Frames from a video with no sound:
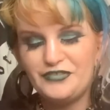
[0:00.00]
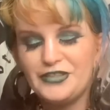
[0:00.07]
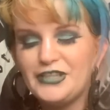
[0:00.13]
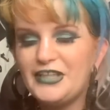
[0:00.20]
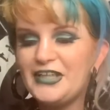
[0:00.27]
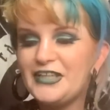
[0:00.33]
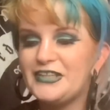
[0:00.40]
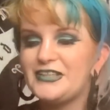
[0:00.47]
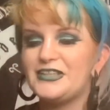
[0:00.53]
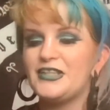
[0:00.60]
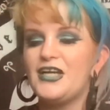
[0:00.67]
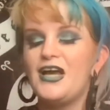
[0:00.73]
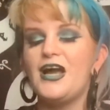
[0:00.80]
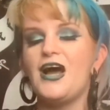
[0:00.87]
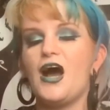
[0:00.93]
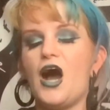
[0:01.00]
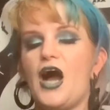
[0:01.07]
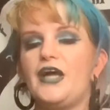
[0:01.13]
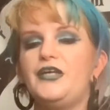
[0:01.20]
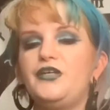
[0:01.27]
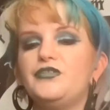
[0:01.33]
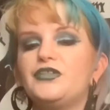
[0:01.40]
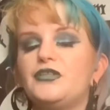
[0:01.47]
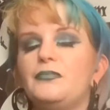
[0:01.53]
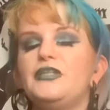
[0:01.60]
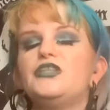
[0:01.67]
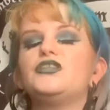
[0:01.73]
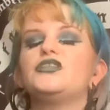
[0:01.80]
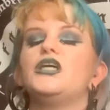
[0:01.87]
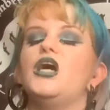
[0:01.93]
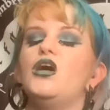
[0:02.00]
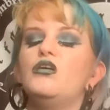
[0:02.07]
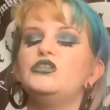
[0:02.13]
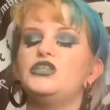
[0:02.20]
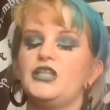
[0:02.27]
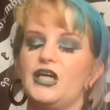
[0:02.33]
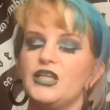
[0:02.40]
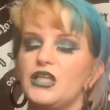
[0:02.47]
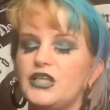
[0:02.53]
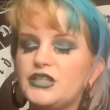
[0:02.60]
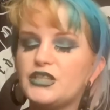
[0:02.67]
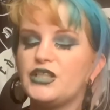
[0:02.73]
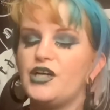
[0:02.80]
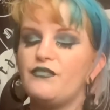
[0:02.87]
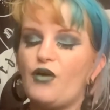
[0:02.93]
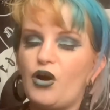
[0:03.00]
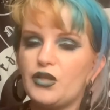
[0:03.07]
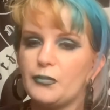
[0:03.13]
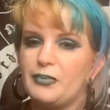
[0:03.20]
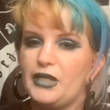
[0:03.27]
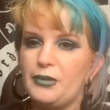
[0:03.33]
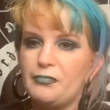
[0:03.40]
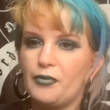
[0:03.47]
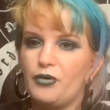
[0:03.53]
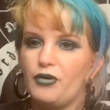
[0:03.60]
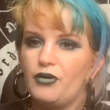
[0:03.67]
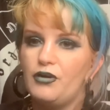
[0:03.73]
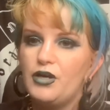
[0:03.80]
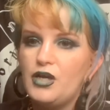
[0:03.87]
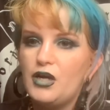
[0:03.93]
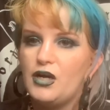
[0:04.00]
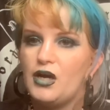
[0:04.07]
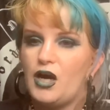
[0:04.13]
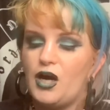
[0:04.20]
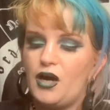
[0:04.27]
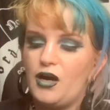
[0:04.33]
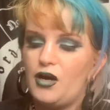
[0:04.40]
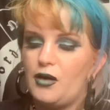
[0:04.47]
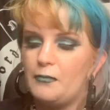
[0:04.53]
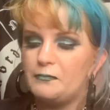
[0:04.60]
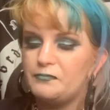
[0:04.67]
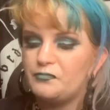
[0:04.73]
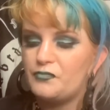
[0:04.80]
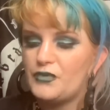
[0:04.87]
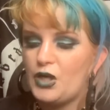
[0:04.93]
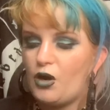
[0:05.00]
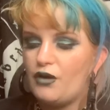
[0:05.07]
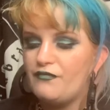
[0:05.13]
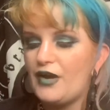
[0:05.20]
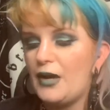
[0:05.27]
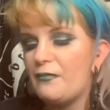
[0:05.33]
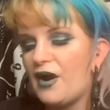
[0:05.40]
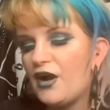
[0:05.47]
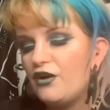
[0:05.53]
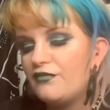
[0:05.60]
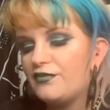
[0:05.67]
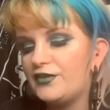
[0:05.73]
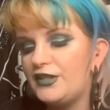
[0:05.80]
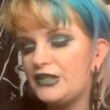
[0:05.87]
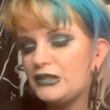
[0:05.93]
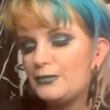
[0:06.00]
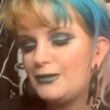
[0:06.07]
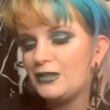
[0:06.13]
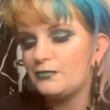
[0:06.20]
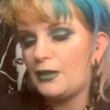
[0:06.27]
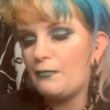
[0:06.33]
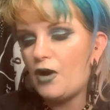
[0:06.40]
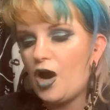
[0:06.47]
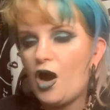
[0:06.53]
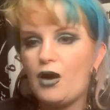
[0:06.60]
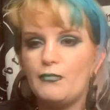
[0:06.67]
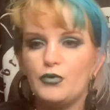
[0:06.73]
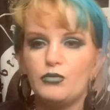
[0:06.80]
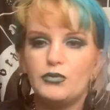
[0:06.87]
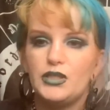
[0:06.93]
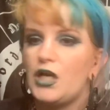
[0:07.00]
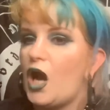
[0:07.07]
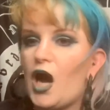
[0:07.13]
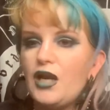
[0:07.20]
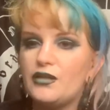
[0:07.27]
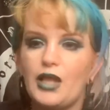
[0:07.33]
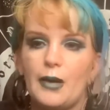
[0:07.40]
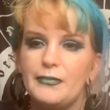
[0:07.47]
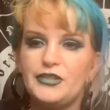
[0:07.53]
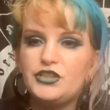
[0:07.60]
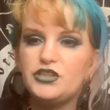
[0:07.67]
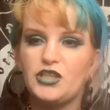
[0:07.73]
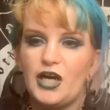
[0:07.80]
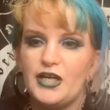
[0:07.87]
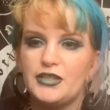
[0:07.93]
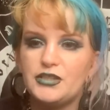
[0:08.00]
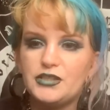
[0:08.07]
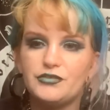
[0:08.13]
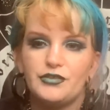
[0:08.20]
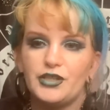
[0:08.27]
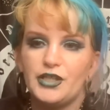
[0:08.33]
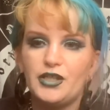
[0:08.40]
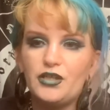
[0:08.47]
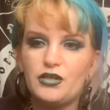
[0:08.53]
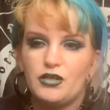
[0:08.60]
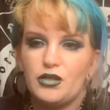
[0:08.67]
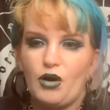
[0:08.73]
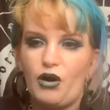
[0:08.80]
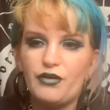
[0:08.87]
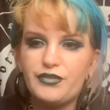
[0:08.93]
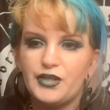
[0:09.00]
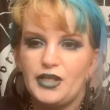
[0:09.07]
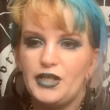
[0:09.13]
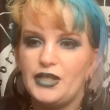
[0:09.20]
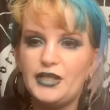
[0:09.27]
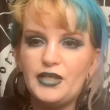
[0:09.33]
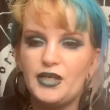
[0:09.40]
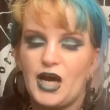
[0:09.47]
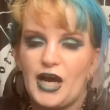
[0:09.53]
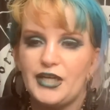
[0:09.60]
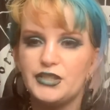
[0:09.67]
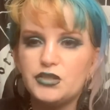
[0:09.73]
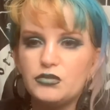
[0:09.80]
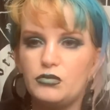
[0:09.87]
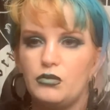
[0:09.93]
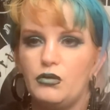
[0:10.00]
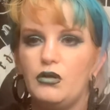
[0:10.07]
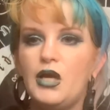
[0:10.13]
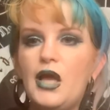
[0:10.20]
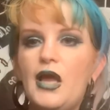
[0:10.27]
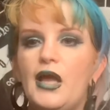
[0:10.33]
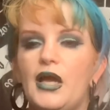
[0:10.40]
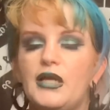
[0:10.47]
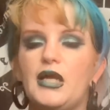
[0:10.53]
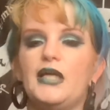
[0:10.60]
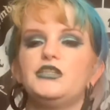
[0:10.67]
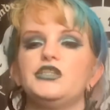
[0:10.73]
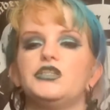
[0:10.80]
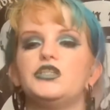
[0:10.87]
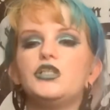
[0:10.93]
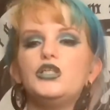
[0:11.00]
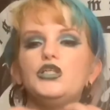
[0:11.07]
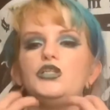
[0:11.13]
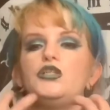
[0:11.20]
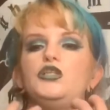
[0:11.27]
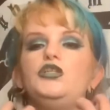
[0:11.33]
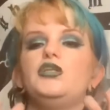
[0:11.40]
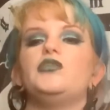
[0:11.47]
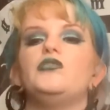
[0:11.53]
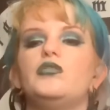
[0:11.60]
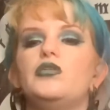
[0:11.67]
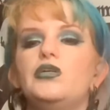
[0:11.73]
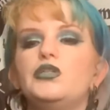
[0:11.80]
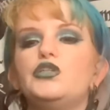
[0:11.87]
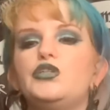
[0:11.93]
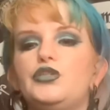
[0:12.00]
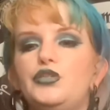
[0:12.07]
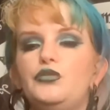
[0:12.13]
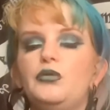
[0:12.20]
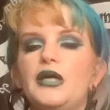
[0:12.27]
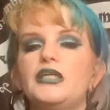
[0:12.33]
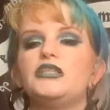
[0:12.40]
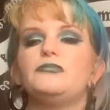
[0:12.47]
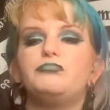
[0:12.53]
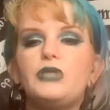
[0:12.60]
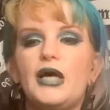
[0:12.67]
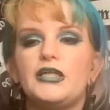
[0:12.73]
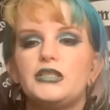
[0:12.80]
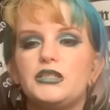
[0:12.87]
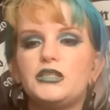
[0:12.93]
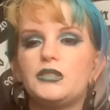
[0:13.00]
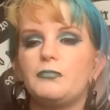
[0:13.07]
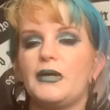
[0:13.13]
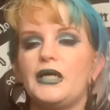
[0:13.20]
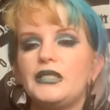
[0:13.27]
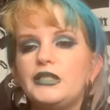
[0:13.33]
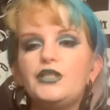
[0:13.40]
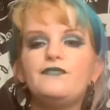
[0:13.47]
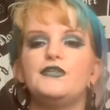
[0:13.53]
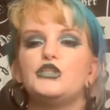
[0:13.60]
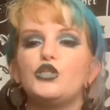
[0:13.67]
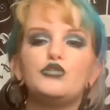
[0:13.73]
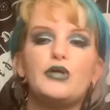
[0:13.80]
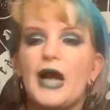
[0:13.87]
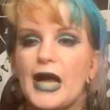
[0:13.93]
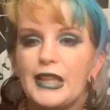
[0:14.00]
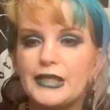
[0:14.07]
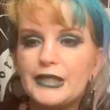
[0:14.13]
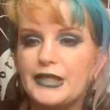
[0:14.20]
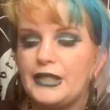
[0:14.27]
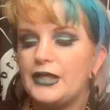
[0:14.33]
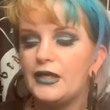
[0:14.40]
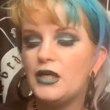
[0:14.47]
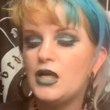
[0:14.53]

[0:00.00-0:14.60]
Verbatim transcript: Freaks? I used to be so jealous of all the people um, on Vampire Freaks because my mom would not let me dress really gothy in high school and I just yawned to express my individuality